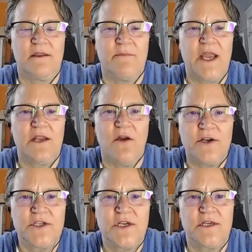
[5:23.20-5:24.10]
The men
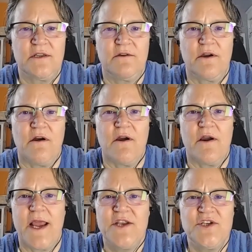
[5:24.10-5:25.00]
launched into their
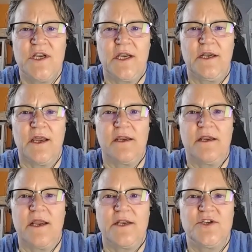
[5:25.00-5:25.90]
car, engine
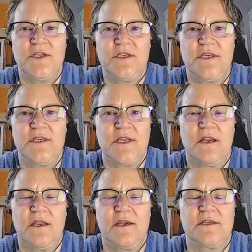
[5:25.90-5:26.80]
ignited, and just as
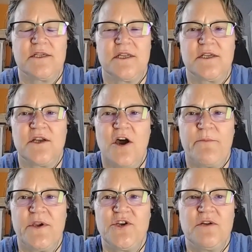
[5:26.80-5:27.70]
suddenly as the
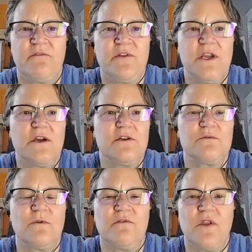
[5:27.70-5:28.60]
stoppage,
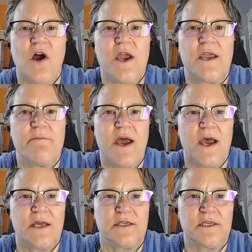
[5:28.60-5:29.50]
vehicles were flying
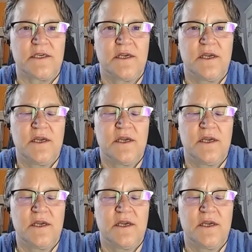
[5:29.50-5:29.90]
past.